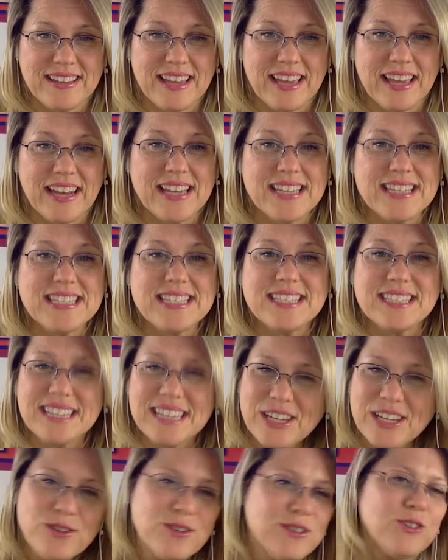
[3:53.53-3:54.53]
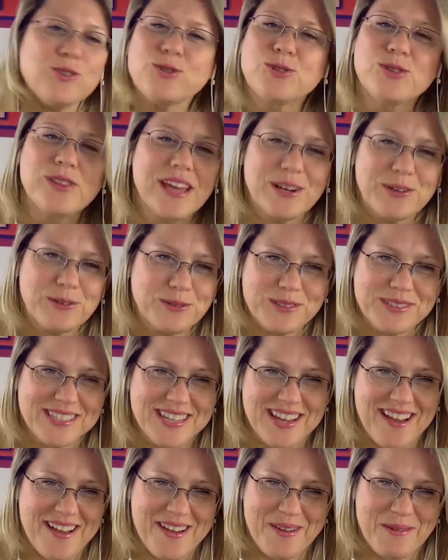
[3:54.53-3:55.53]
And I see you do that all the
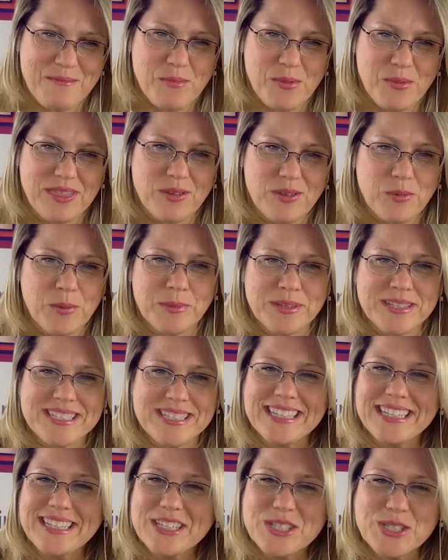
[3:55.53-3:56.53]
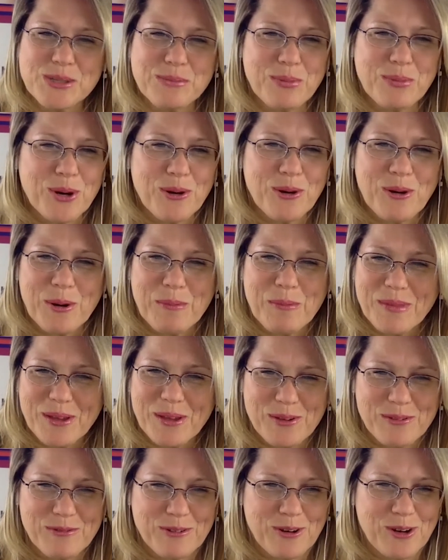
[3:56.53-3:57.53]
time with the women's leadership program that
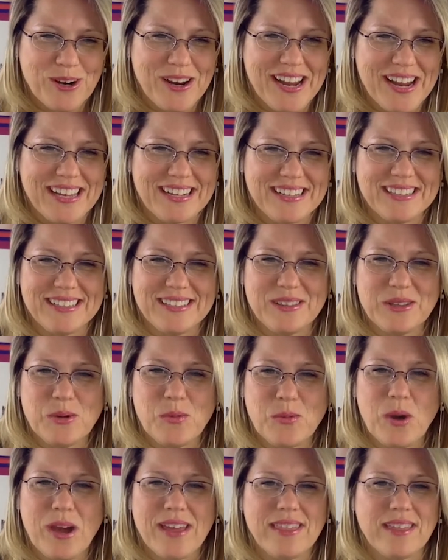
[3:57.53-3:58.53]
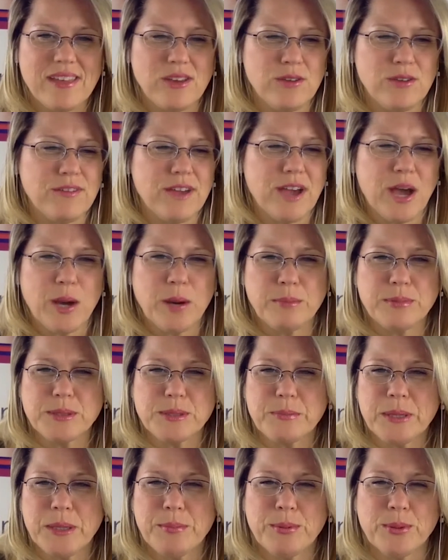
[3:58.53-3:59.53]
you've created, the way that you've helped
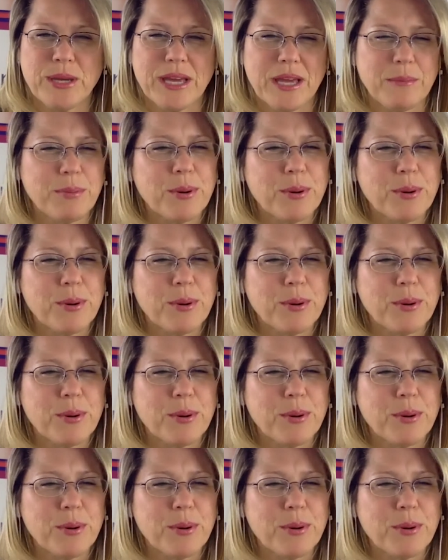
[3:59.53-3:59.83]
people get